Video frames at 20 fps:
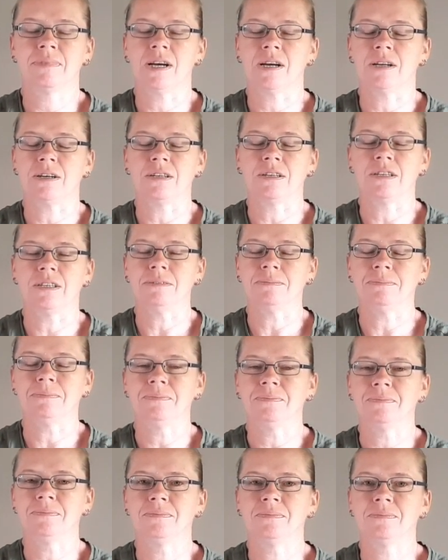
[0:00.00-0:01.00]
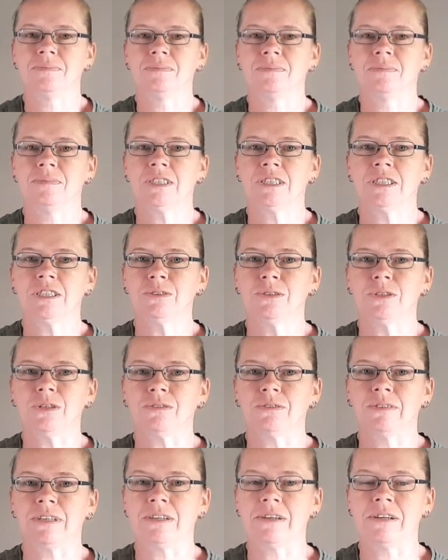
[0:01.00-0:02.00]
I don't know, still
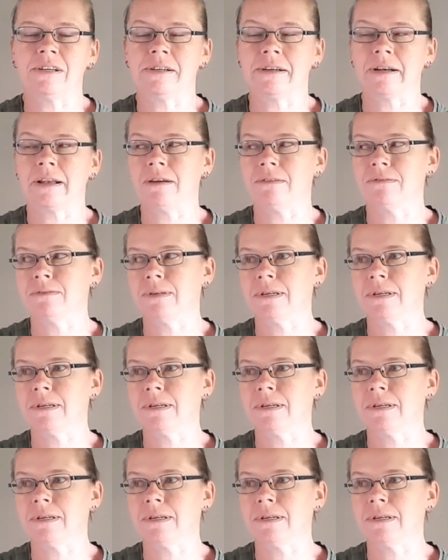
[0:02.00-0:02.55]
not very in love